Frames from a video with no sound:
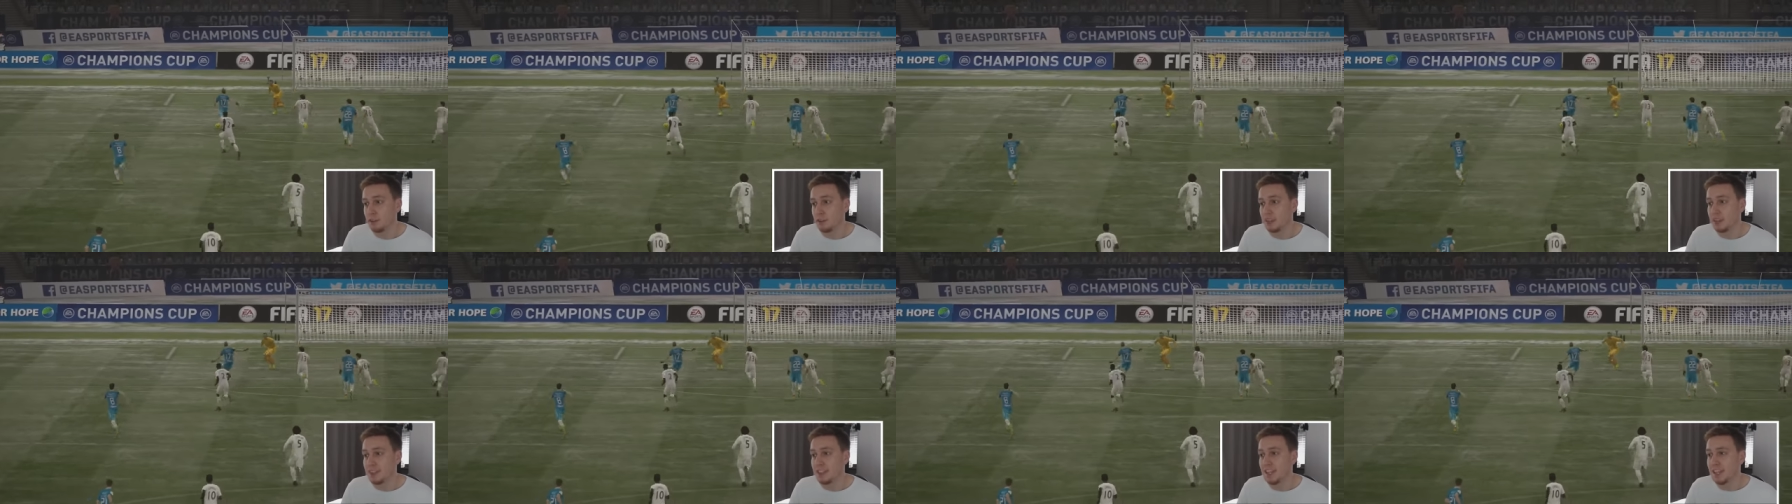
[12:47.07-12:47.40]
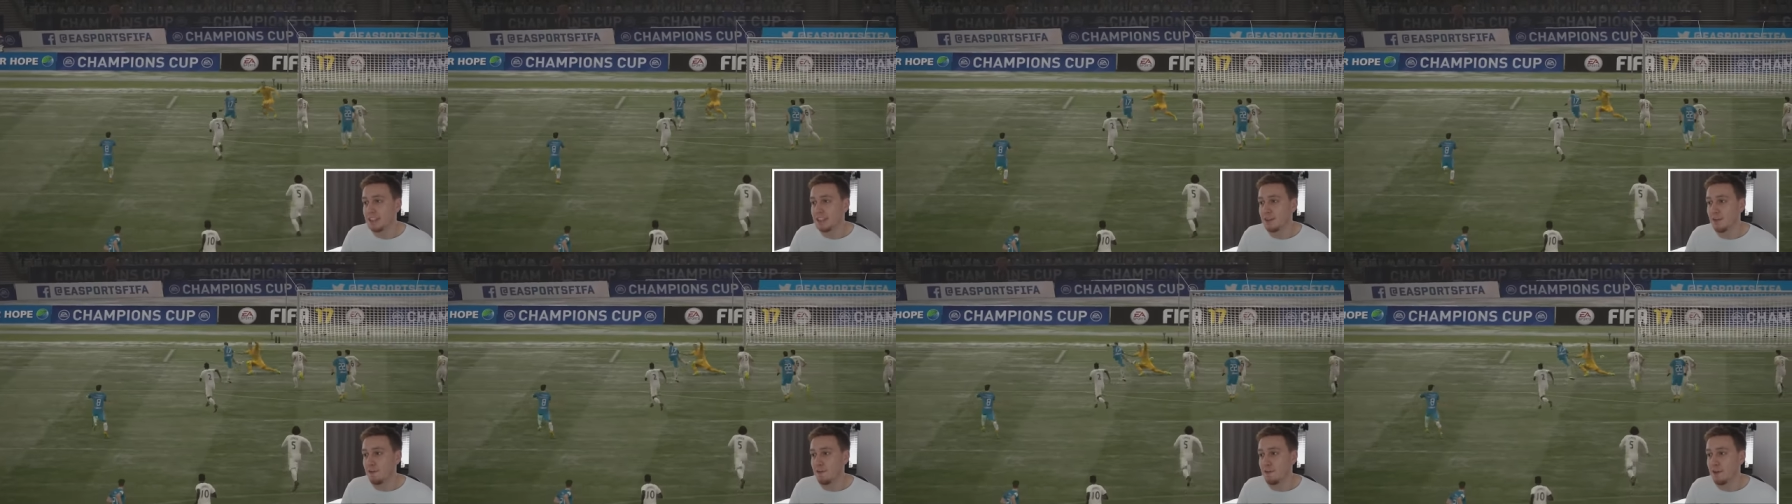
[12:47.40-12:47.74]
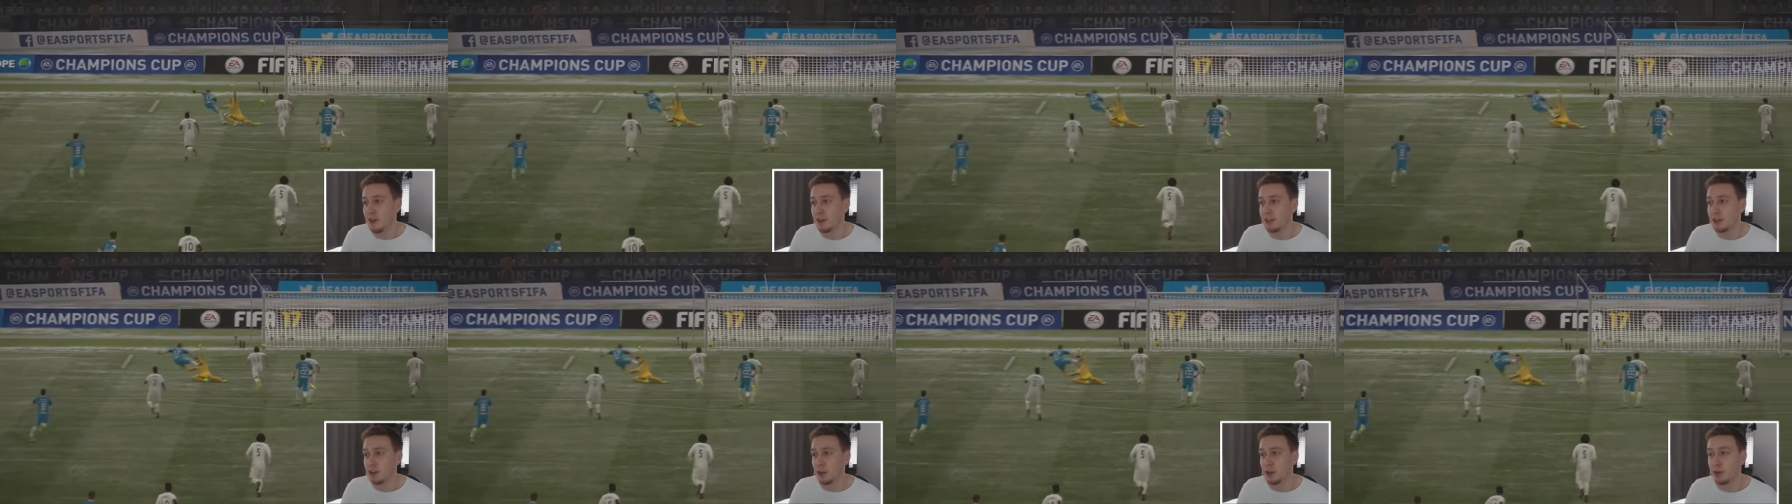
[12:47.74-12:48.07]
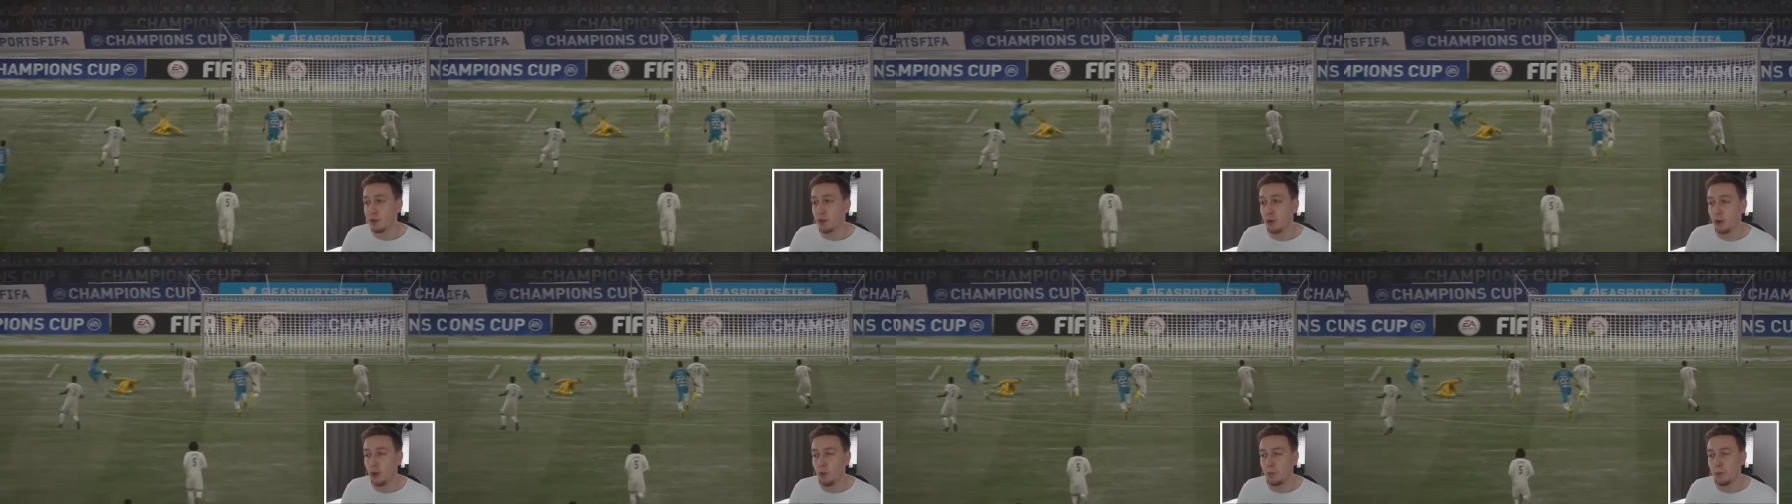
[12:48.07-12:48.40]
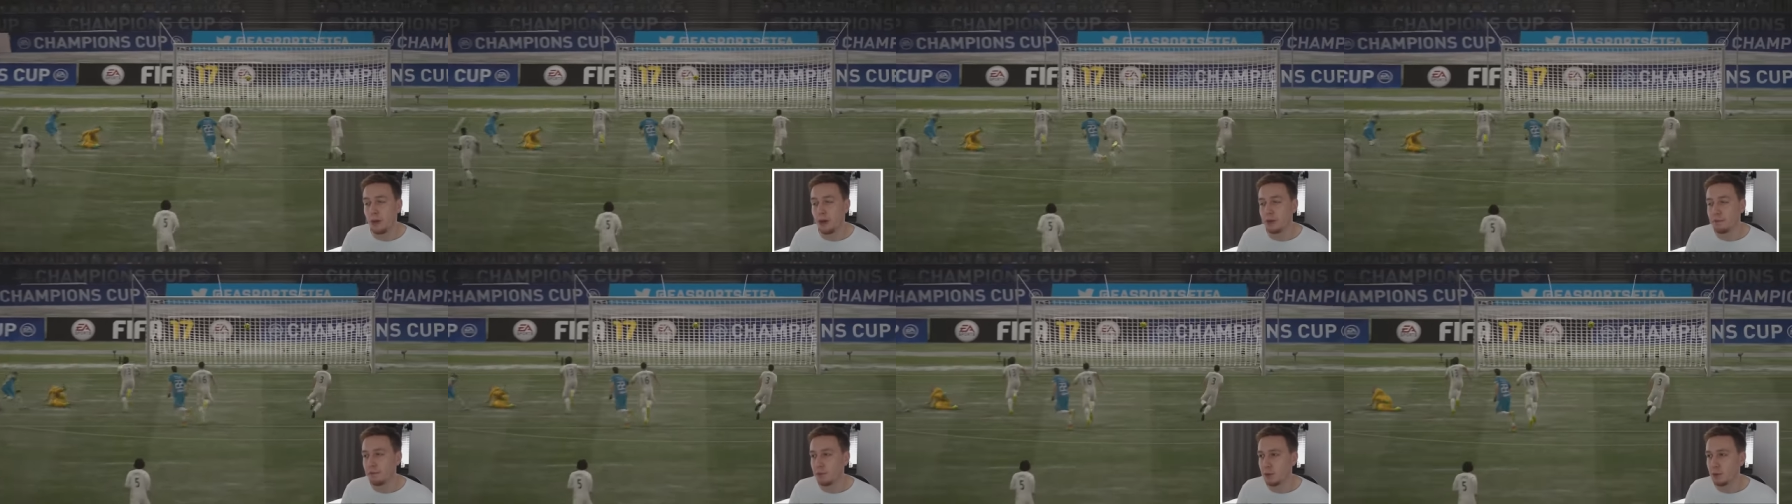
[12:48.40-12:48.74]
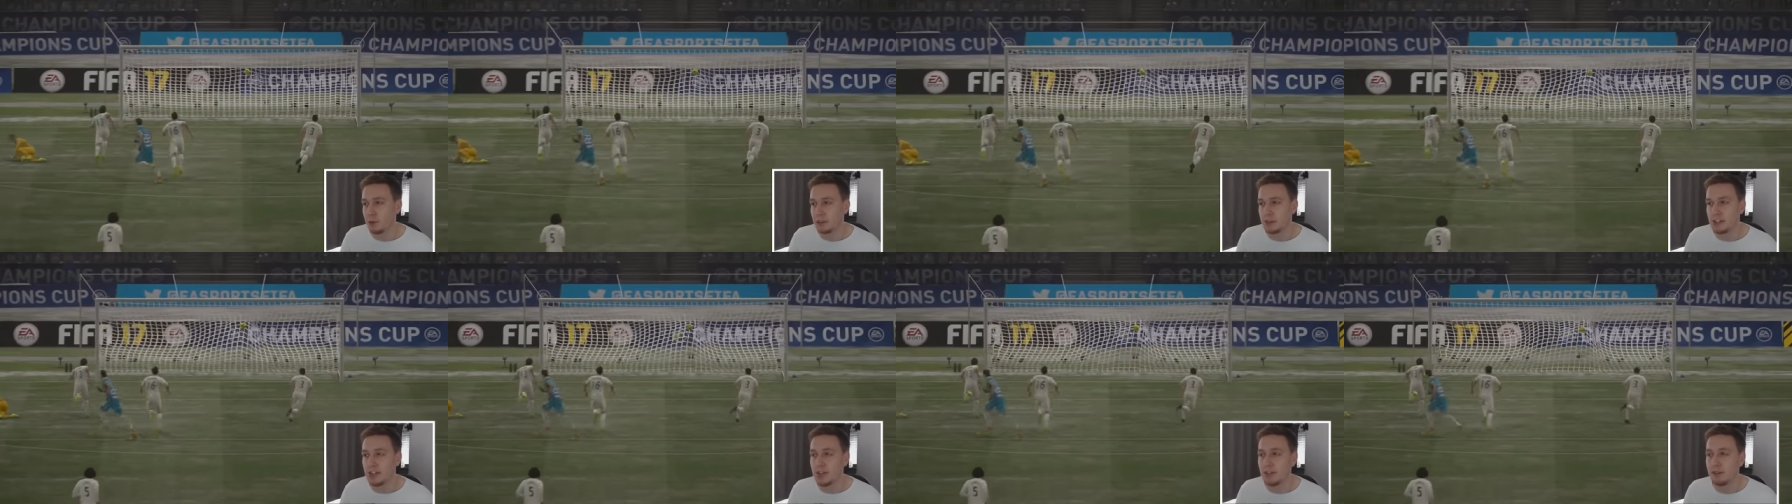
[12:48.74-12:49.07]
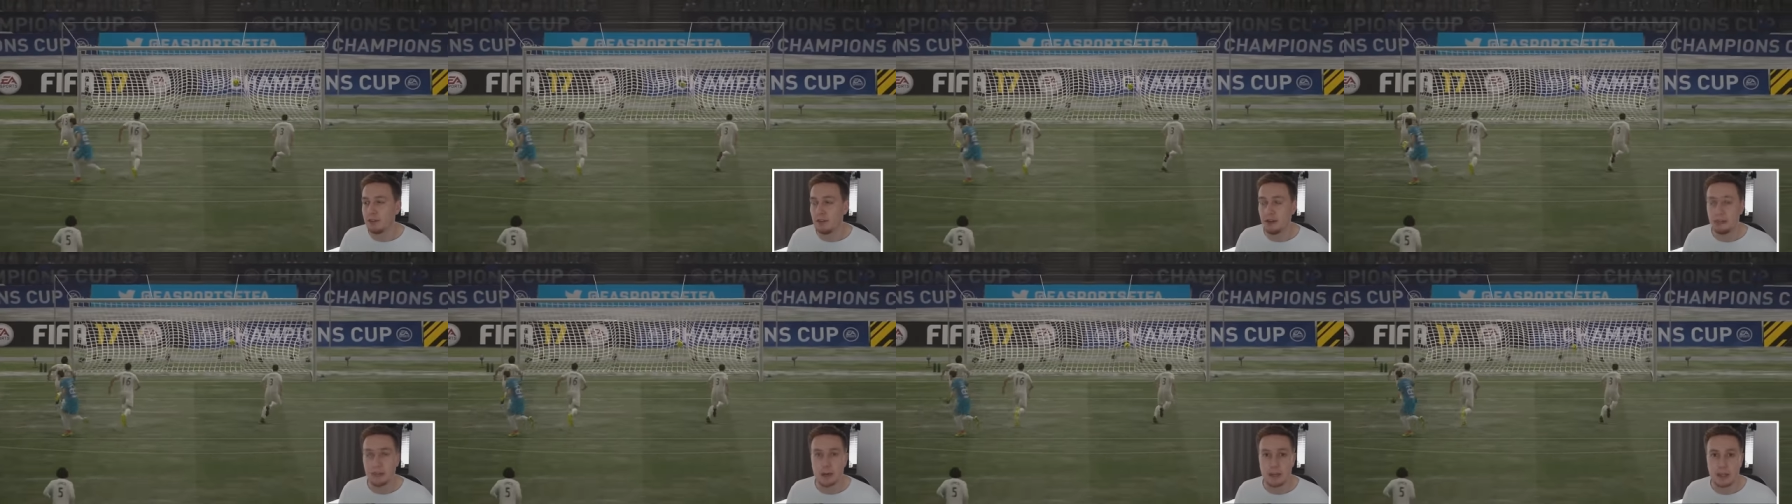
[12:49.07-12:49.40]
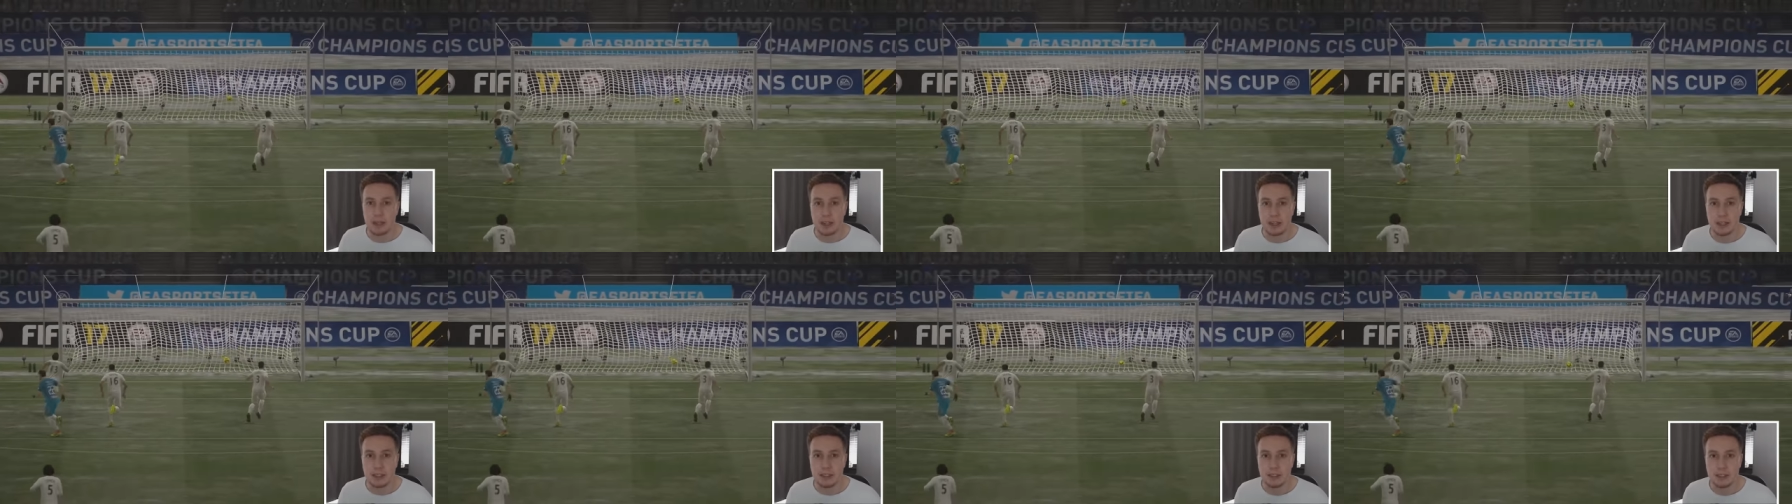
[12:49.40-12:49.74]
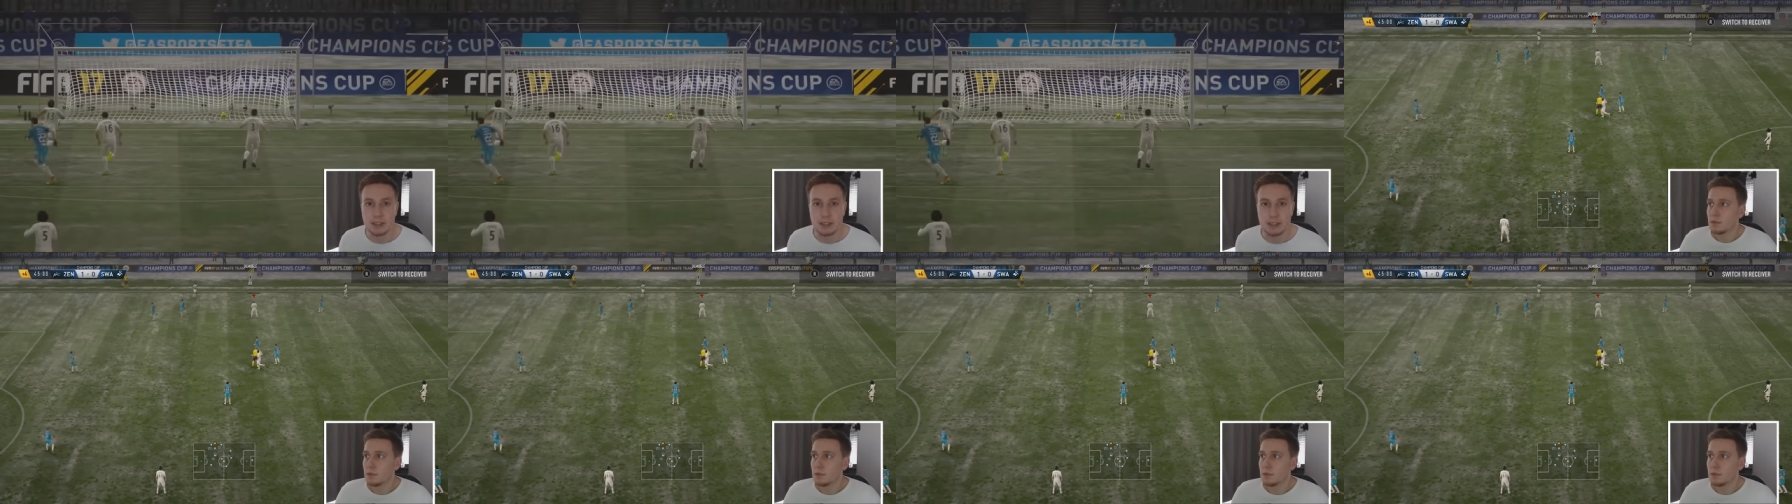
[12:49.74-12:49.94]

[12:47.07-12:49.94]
It's a decent finish. I thought Pickford would save it, but he didn't.